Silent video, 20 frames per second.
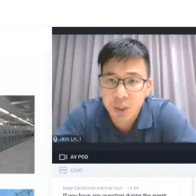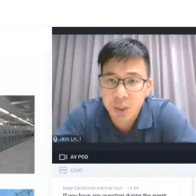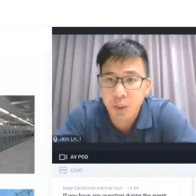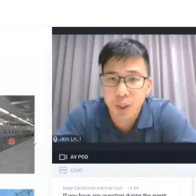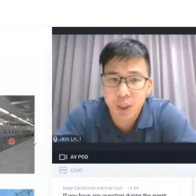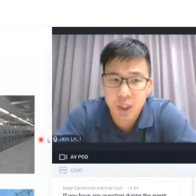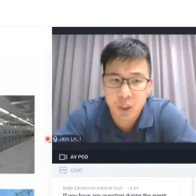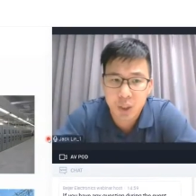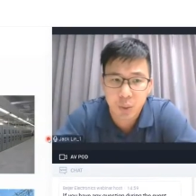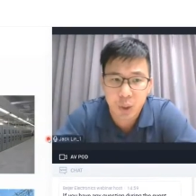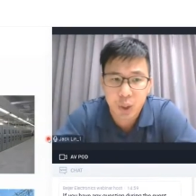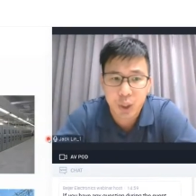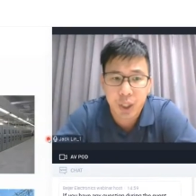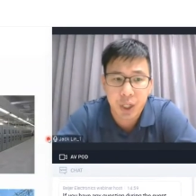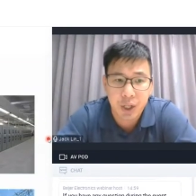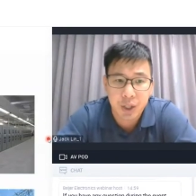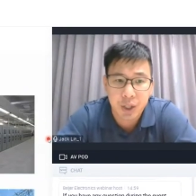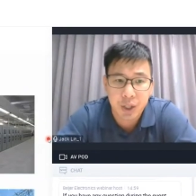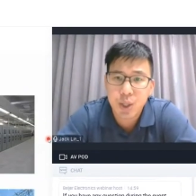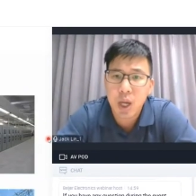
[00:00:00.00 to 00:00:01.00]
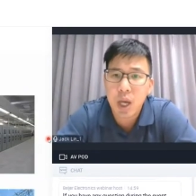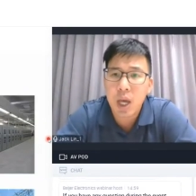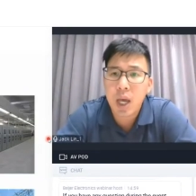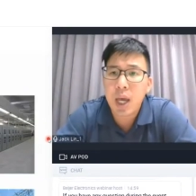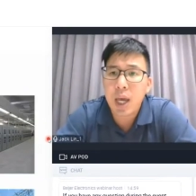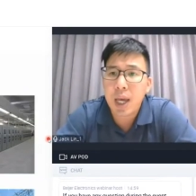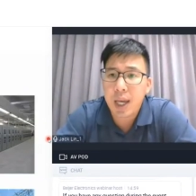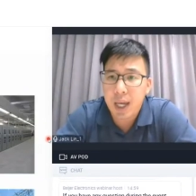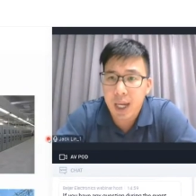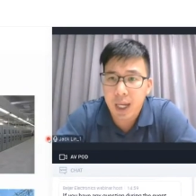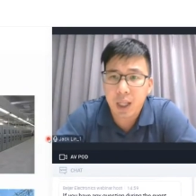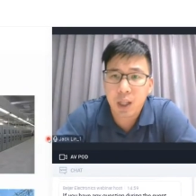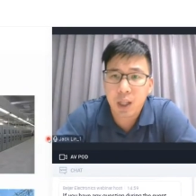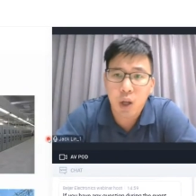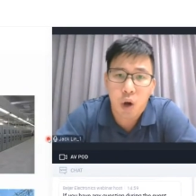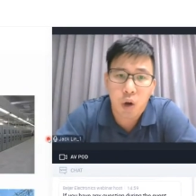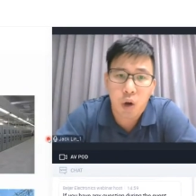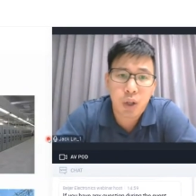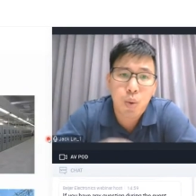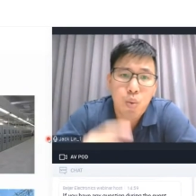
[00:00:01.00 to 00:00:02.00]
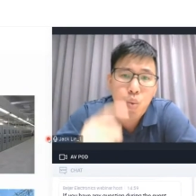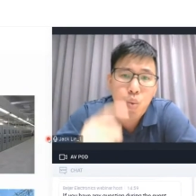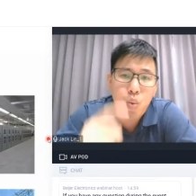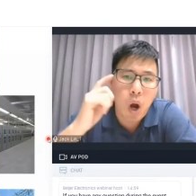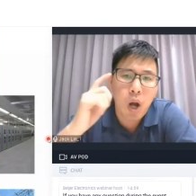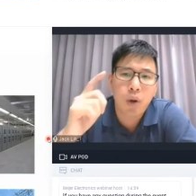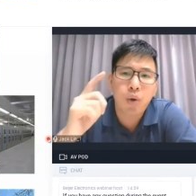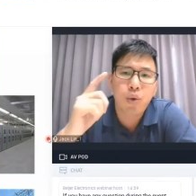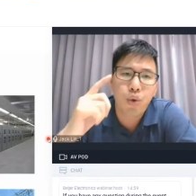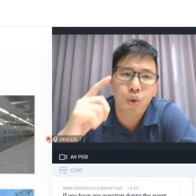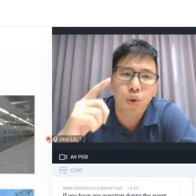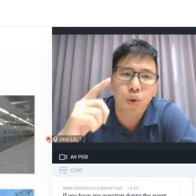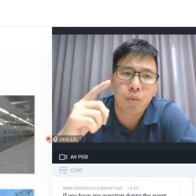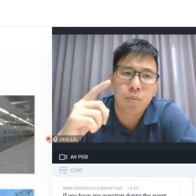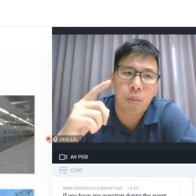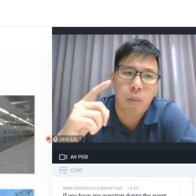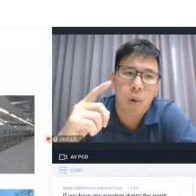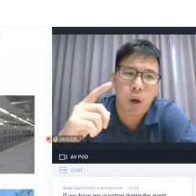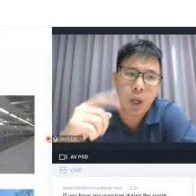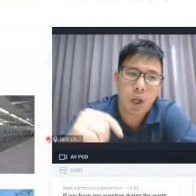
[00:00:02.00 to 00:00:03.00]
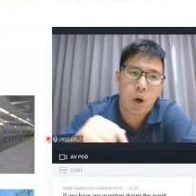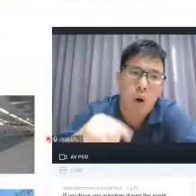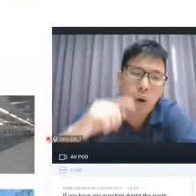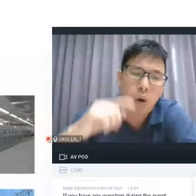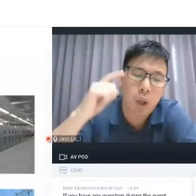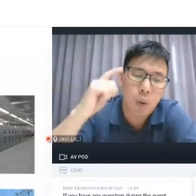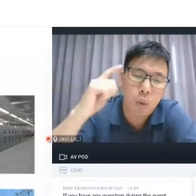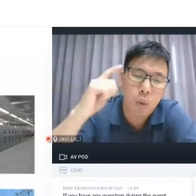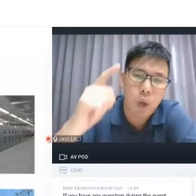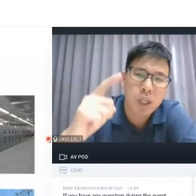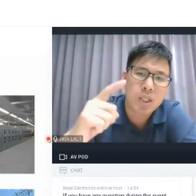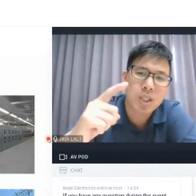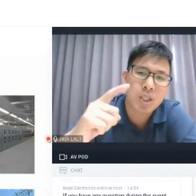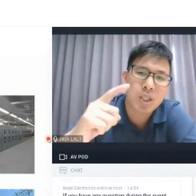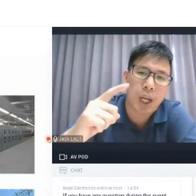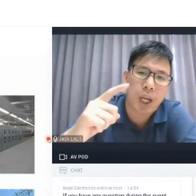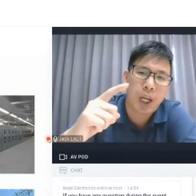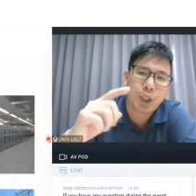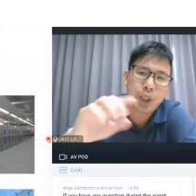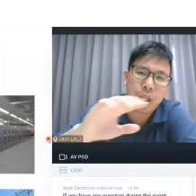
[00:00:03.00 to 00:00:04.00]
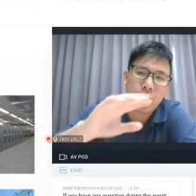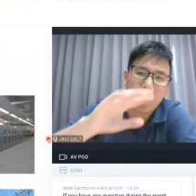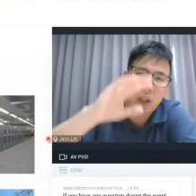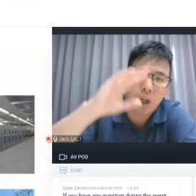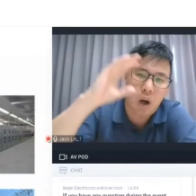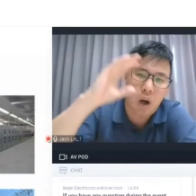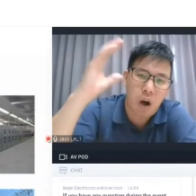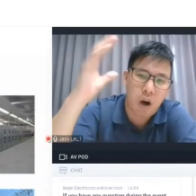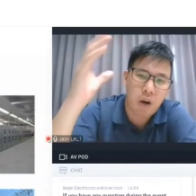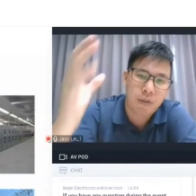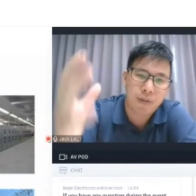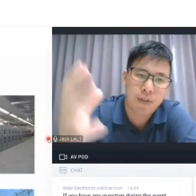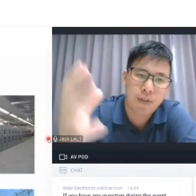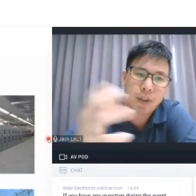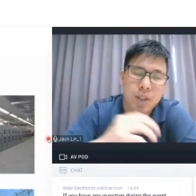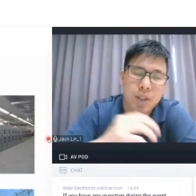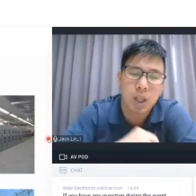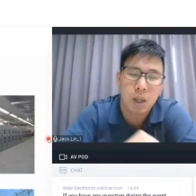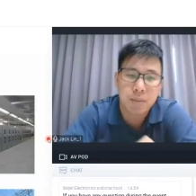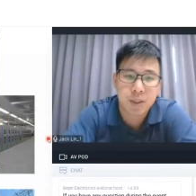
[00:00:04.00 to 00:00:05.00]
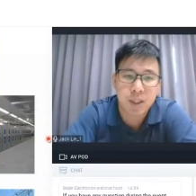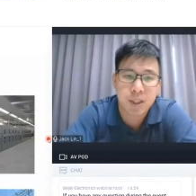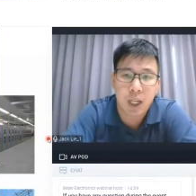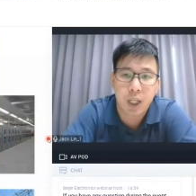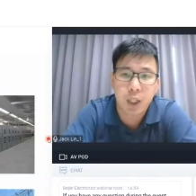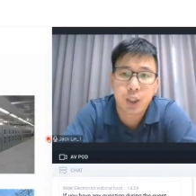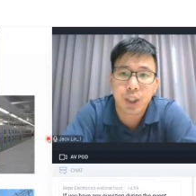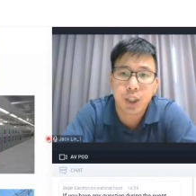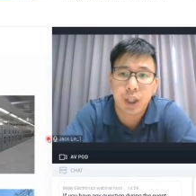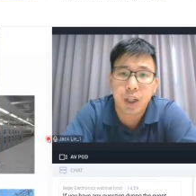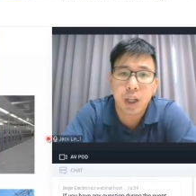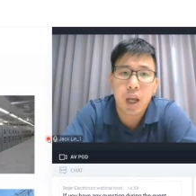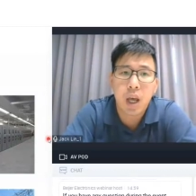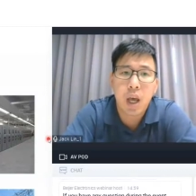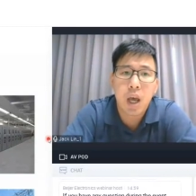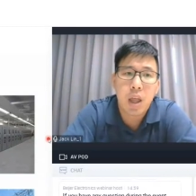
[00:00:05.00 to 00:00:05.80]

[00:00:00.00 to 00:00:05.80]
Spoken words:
switch gears in only one room, in only one station of the substation.